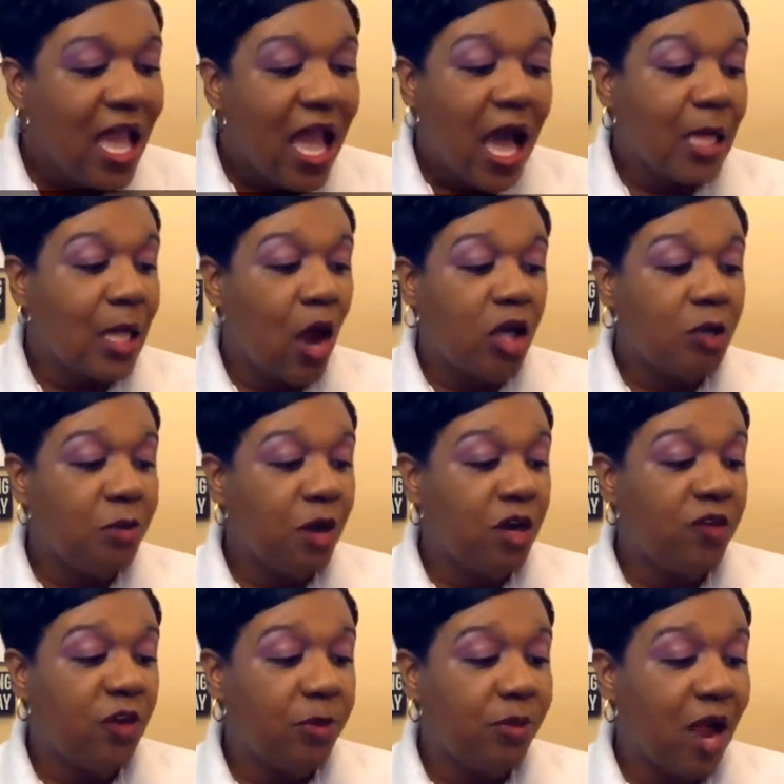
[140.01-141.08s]
A large part of
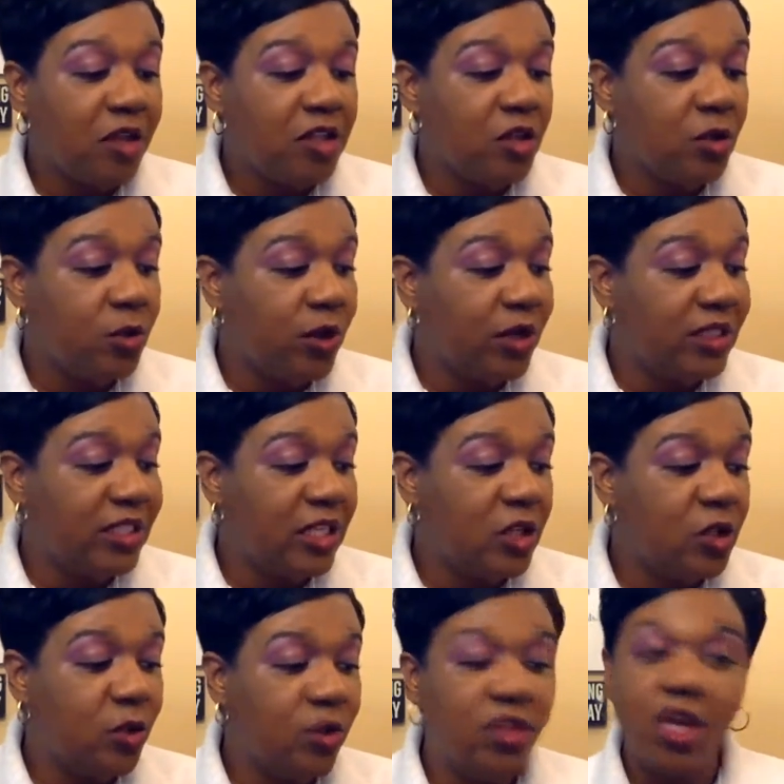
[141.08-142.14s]
her project work
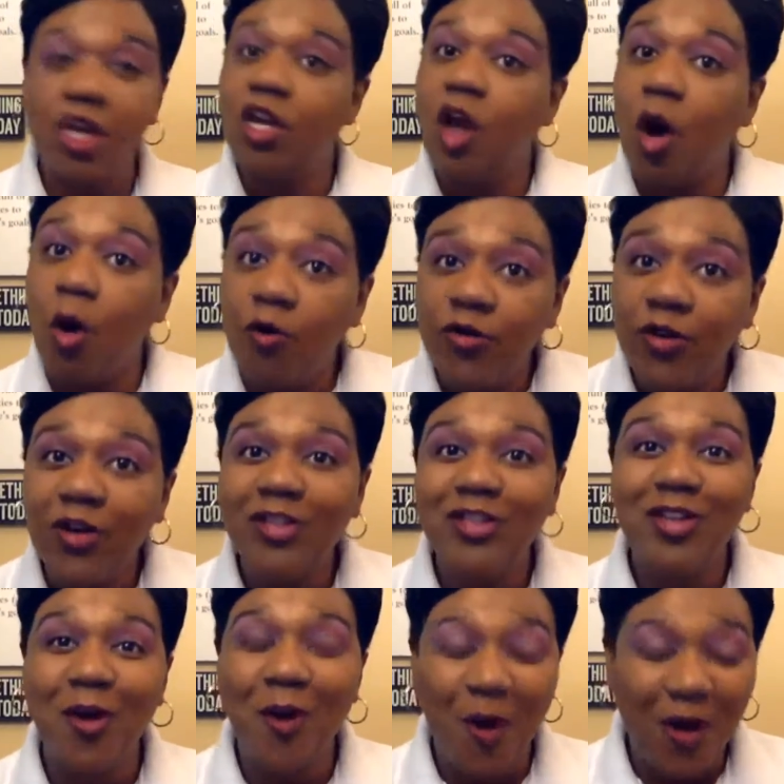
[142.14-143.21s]
deals with the gopher
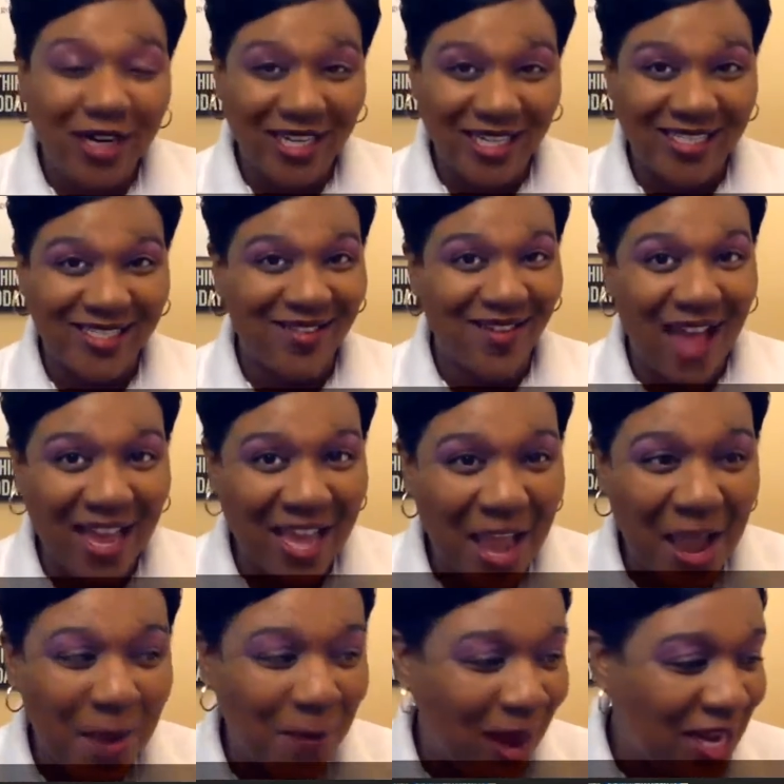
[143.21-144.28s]
tortoise. So I
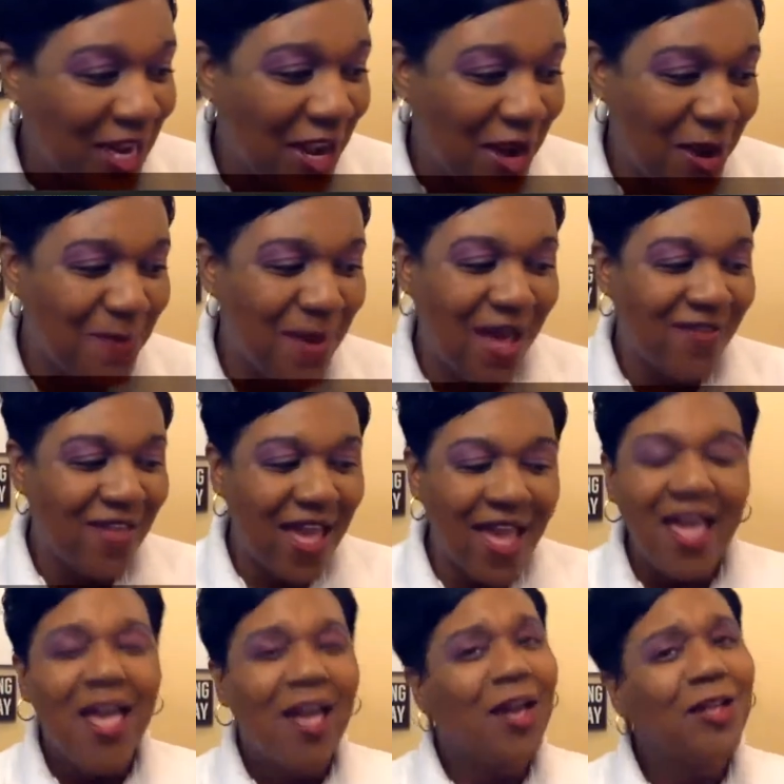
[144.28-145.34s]
can't wait to hear about that
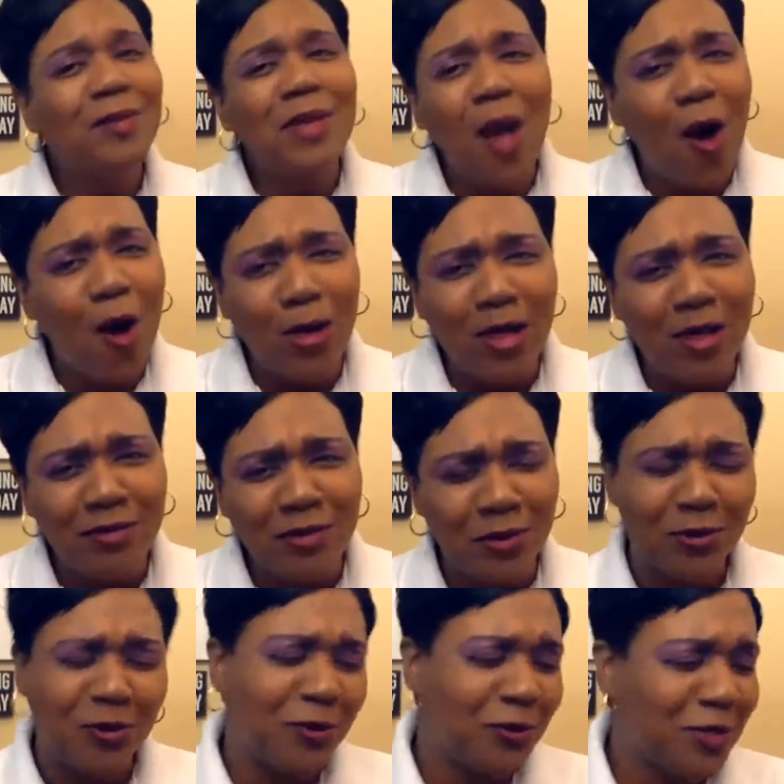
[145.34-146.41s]
because we all love
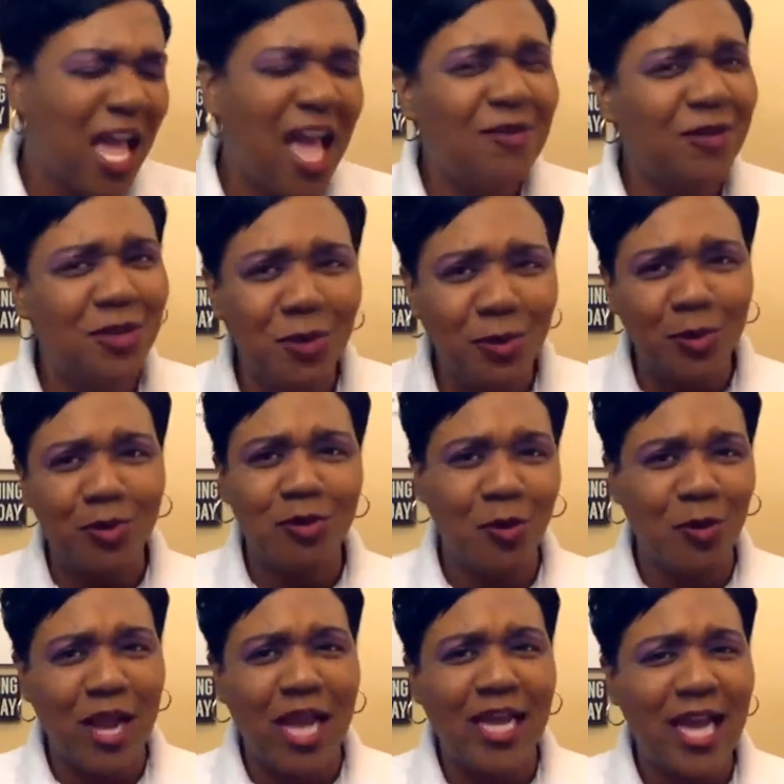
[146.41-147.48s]
turtles. I have a turtle
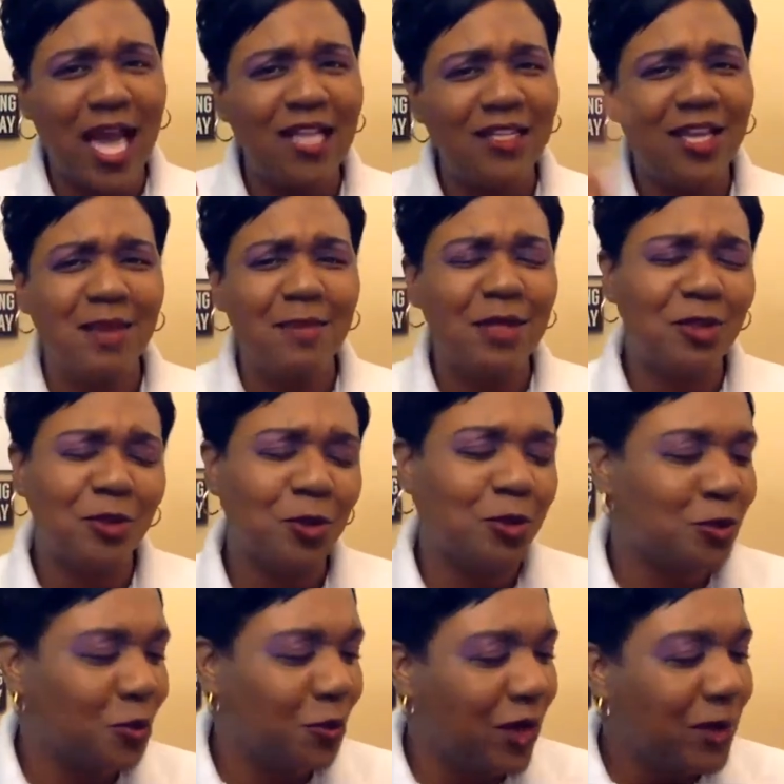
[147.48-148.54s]
story. I, I tell you my turtle
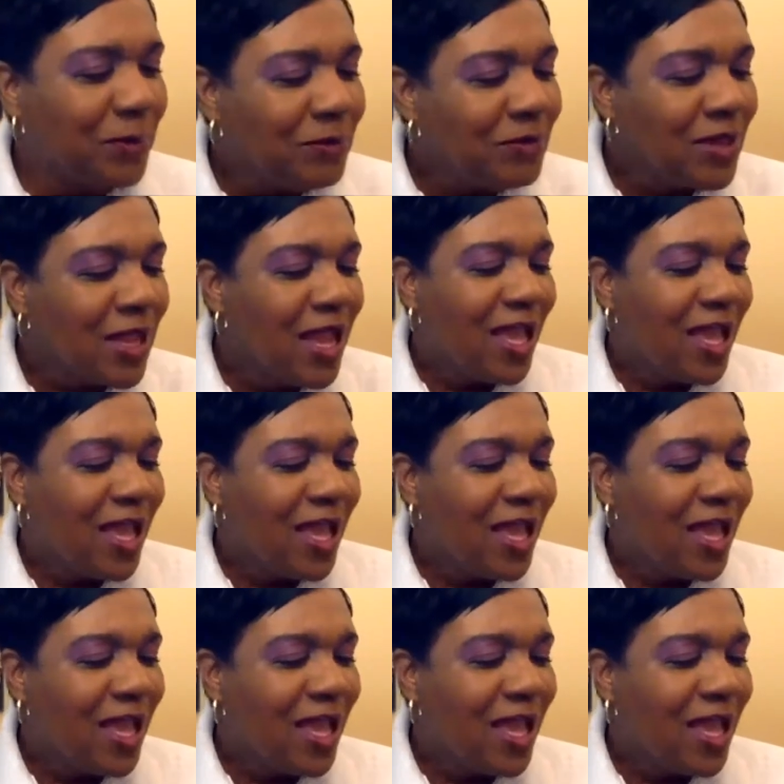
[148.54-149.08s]
story, okay.